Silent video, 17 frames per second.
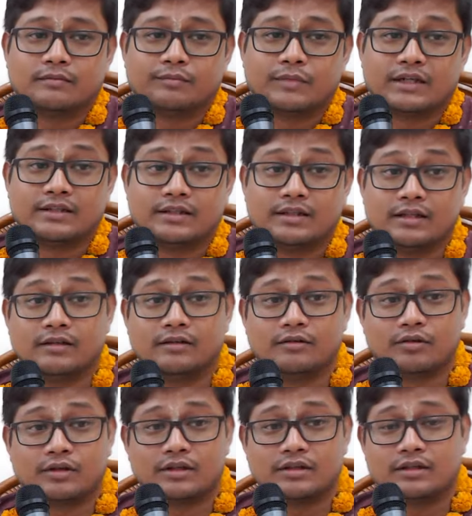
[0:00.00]
But still,
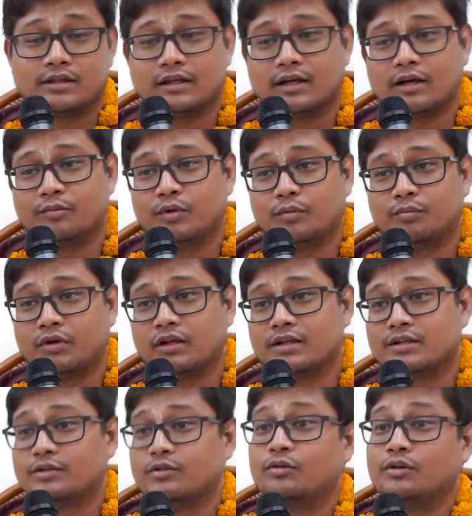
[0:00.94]
you can see how people
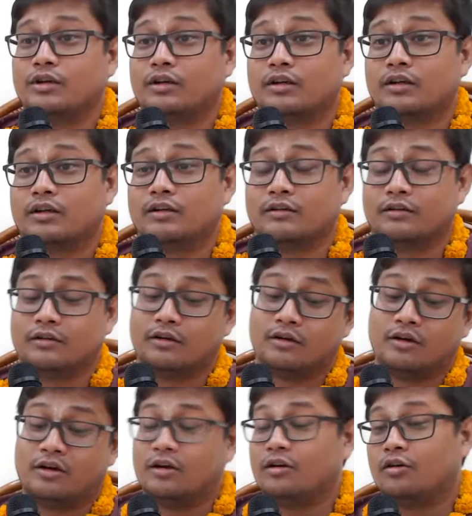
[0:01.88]
are so ignorant.
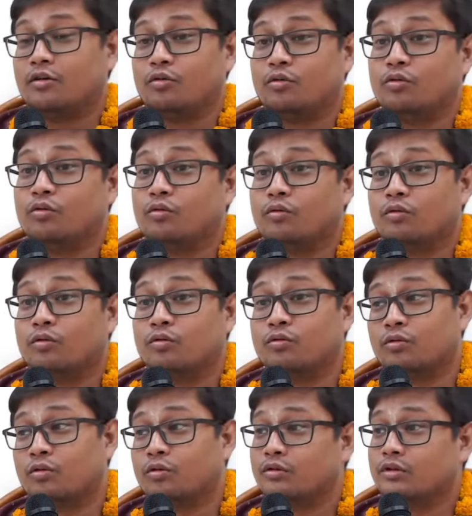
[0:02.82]

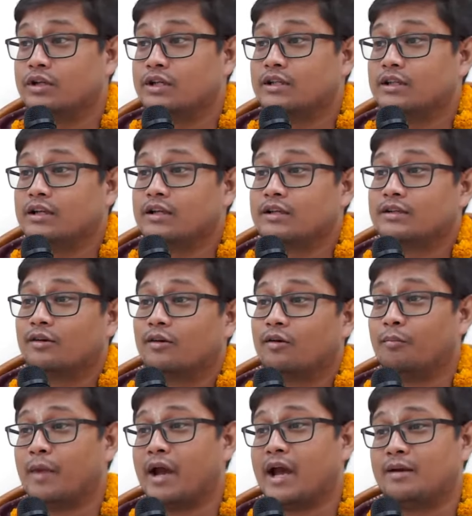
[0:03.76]
Who wrote these things?
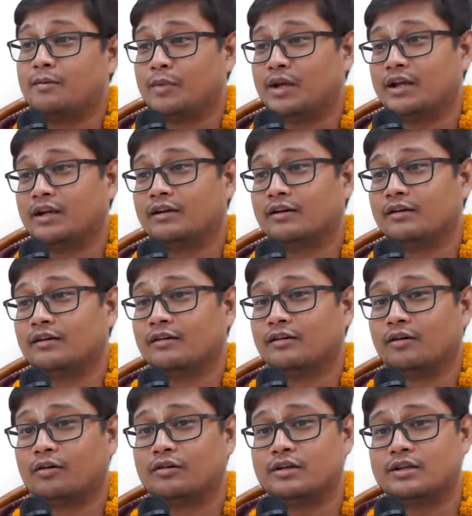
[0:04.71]
Man made.
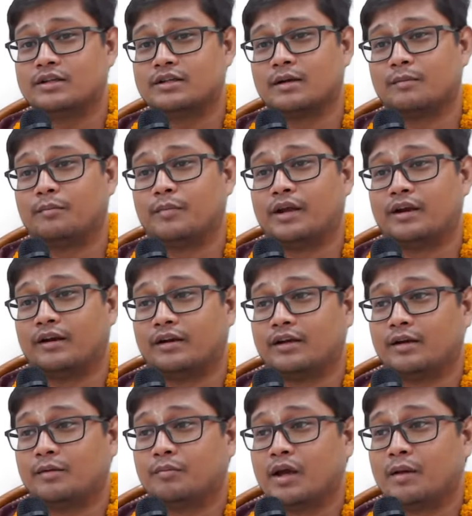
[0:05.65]
All these are
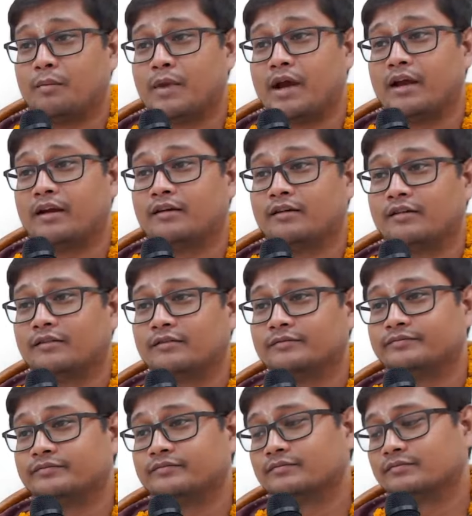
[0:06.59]
written by man.
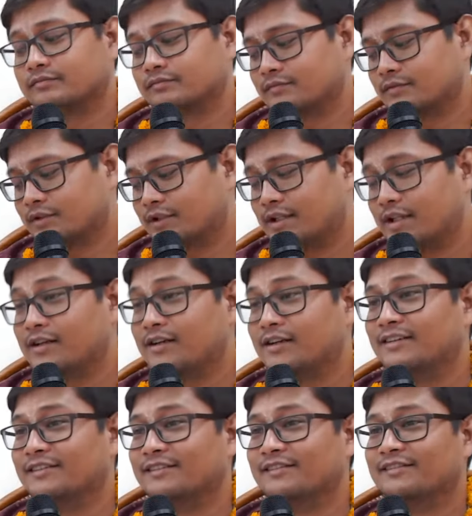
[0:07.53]

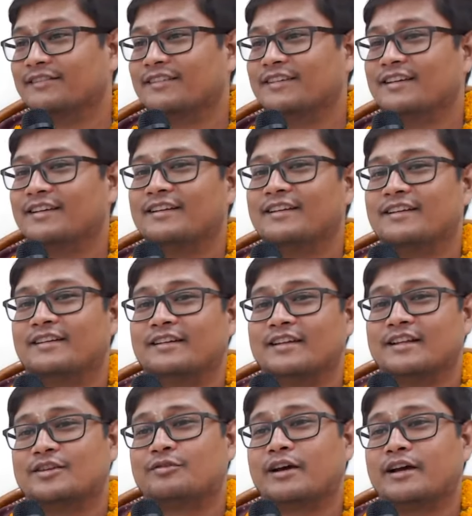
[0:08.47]
Still,
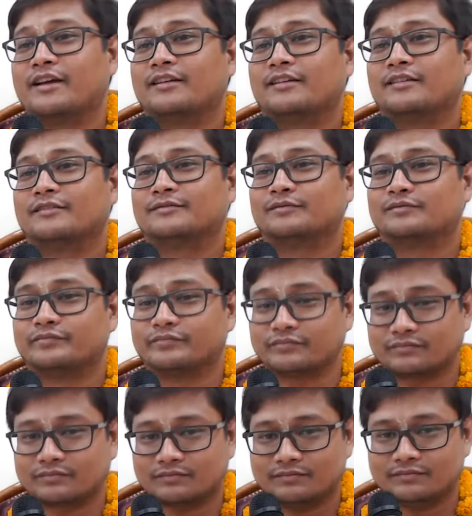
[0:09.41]
that's why
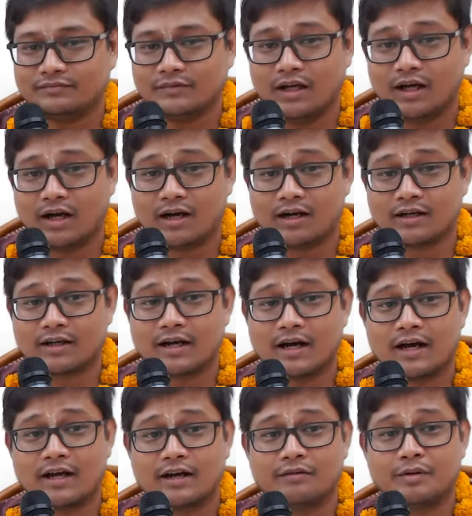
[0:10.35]

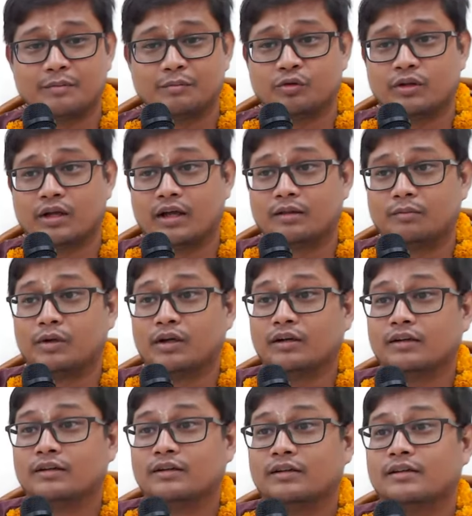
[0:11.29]
Ankara
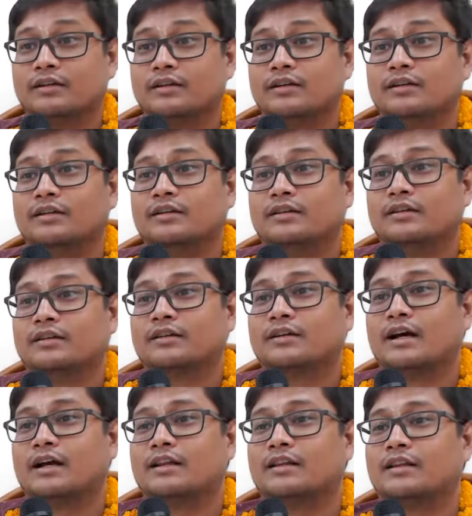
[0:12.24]
Vindudadva
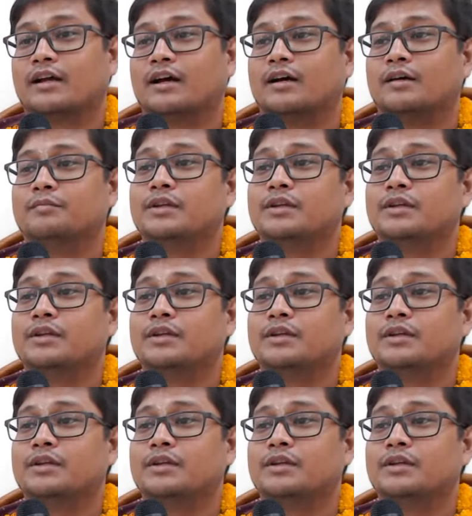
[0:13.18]
Kapta.